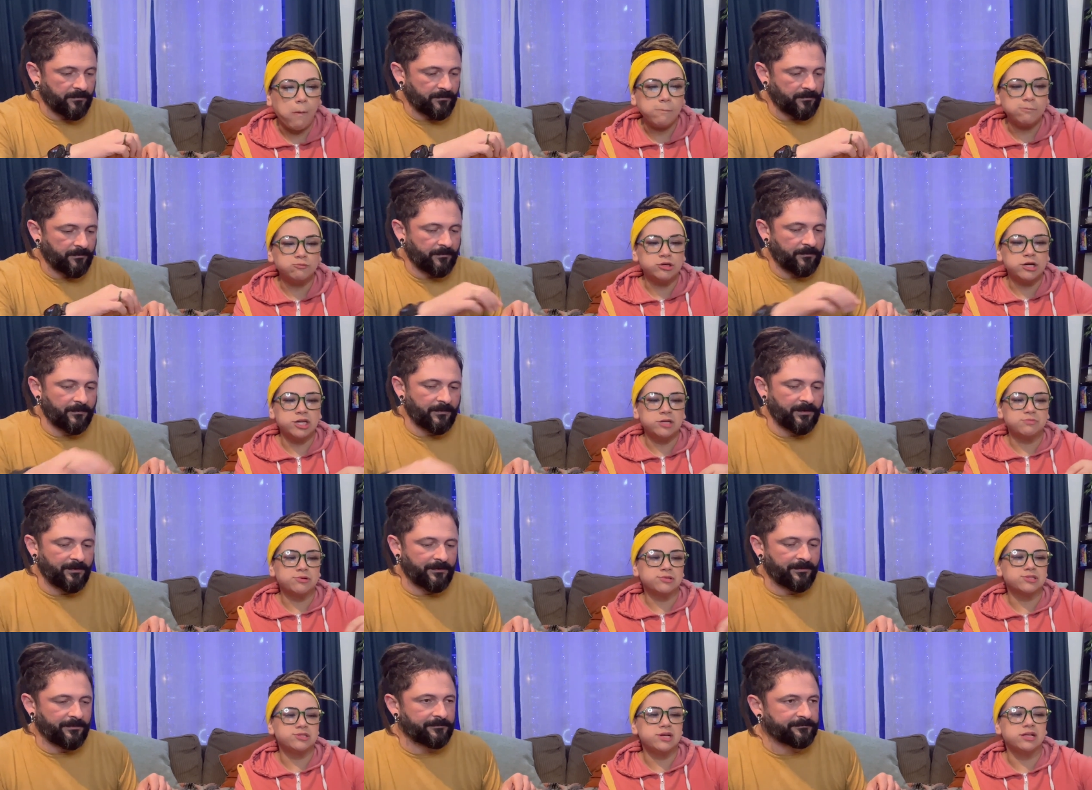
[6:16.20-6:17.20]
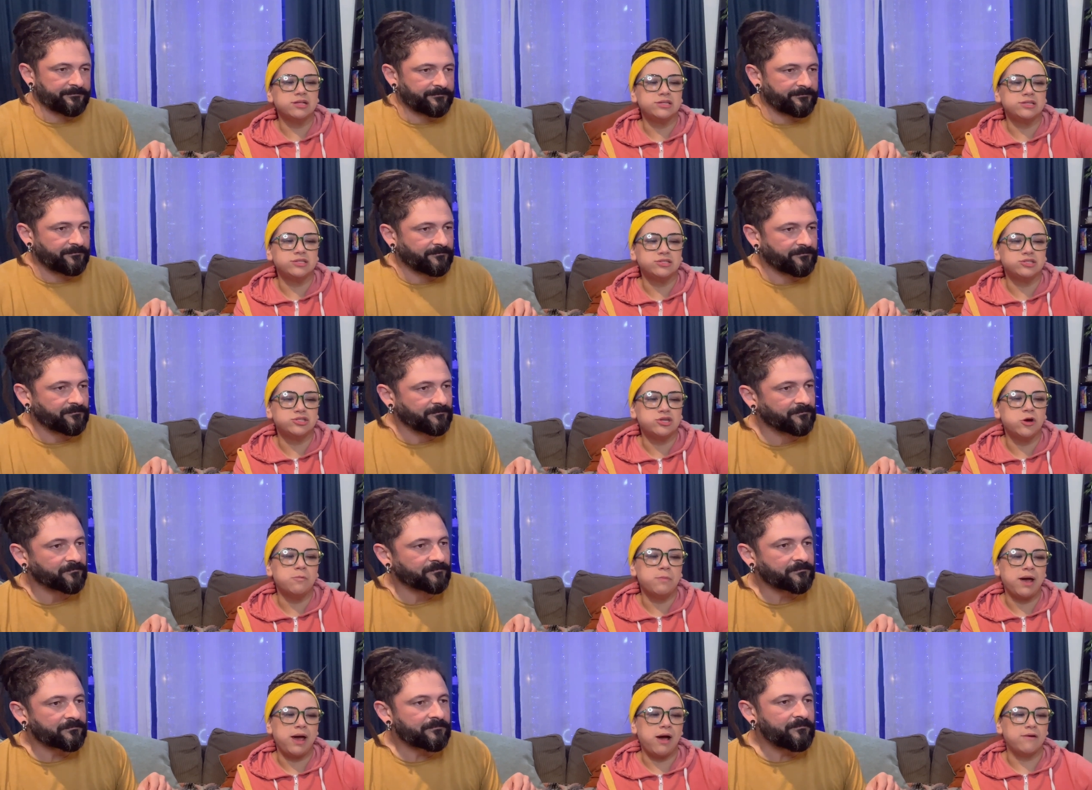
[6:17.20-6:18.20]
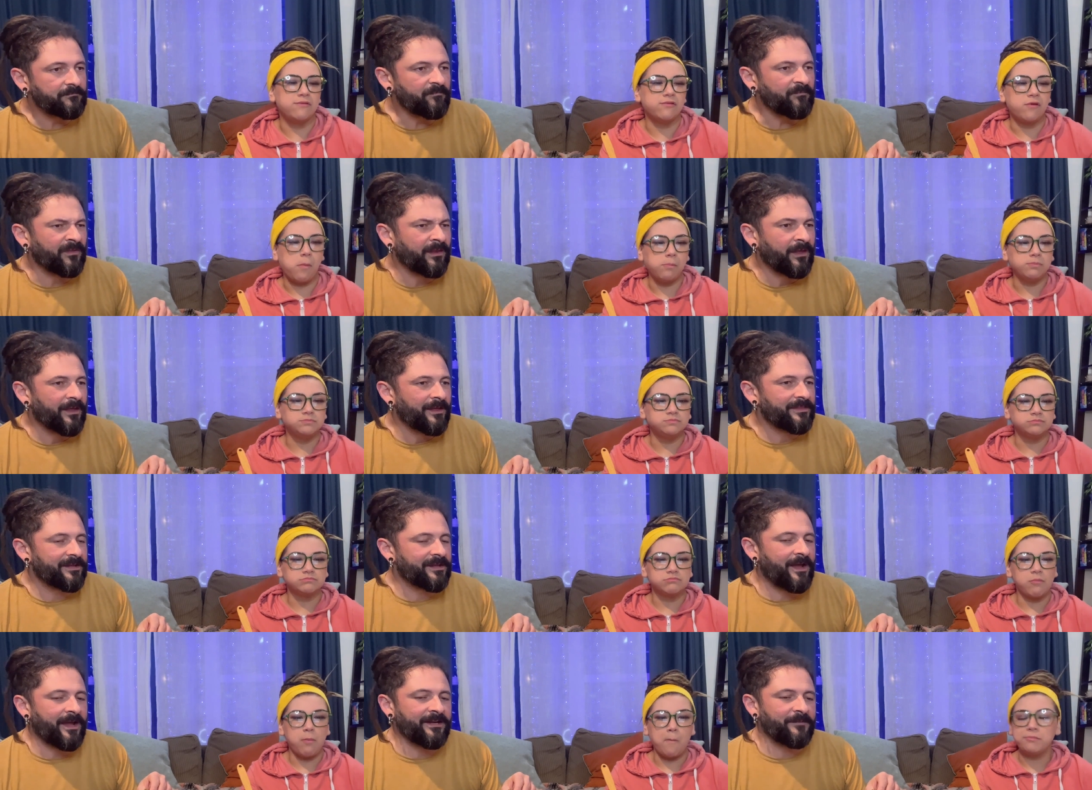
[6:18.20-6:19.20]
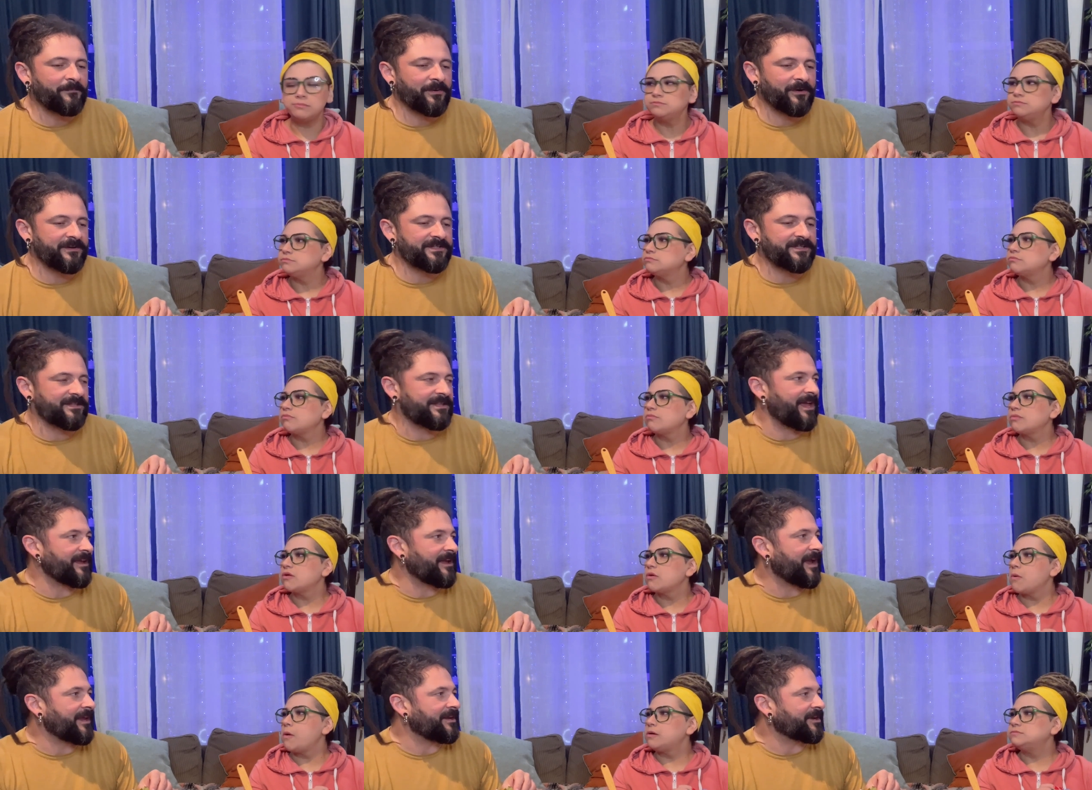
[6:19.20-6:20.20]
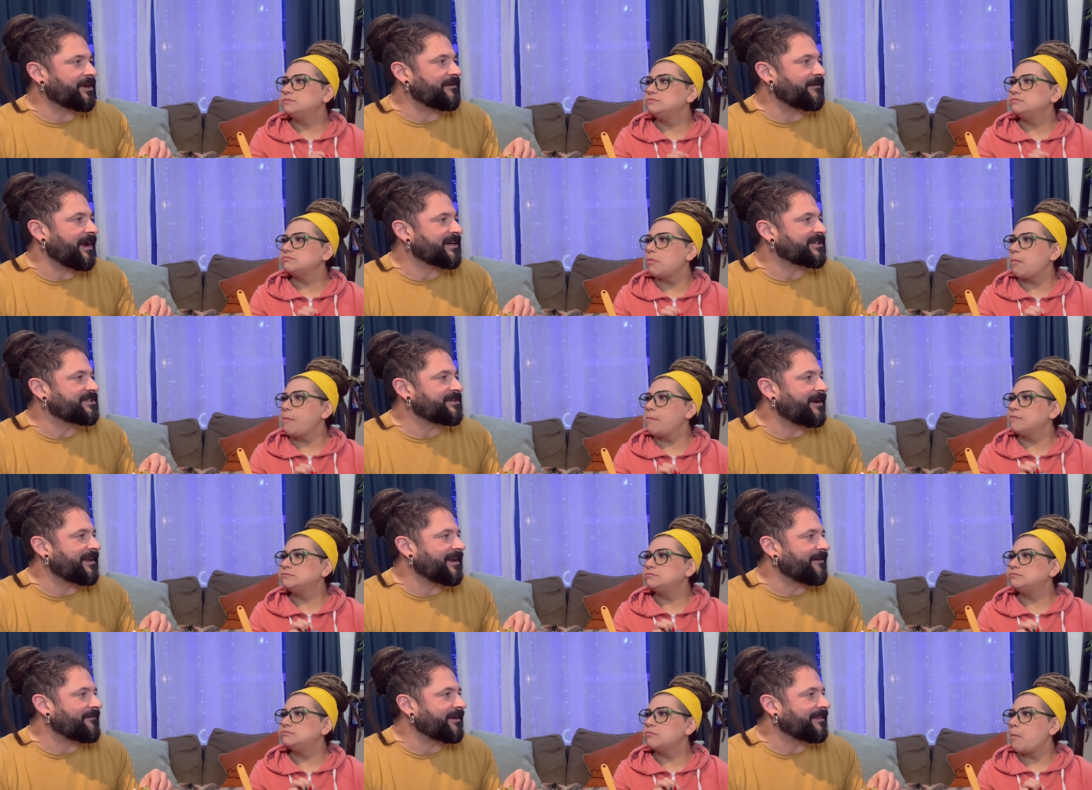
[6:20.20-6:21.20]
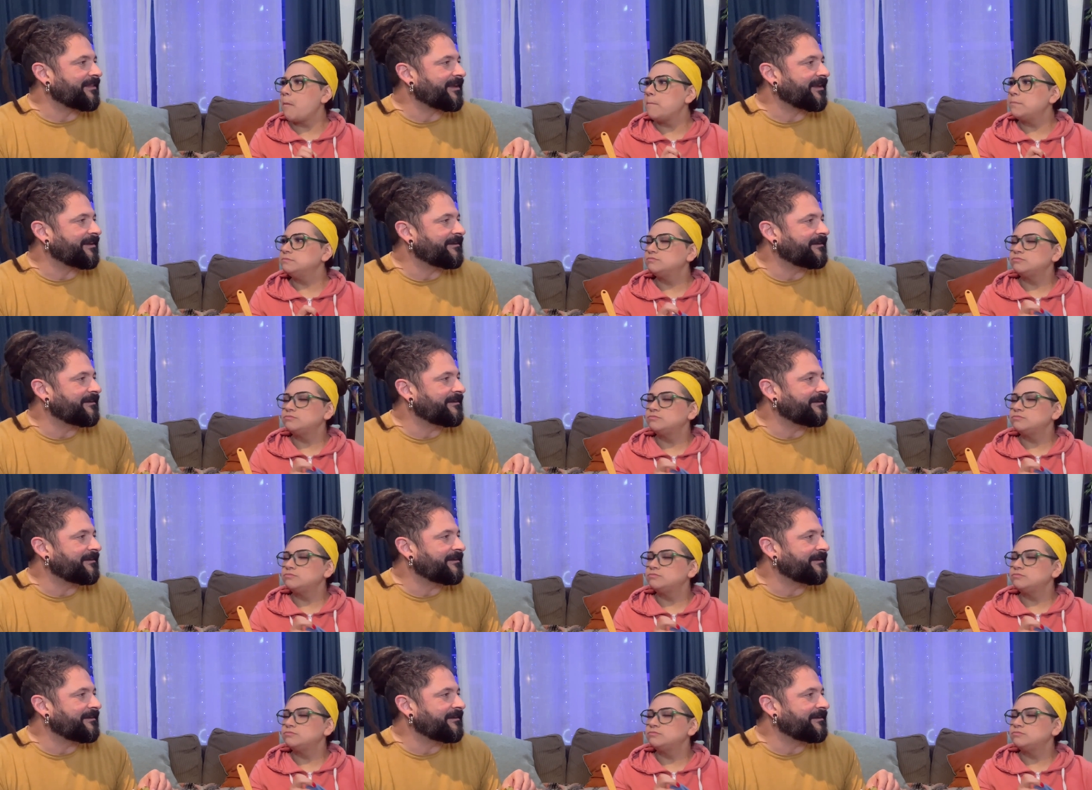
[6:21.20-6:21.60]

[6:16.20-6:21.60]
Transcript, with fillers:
Speaker 1: What kind of personality does taupe have?
Speaker 2: The kind of person that kind of corrects you on everything.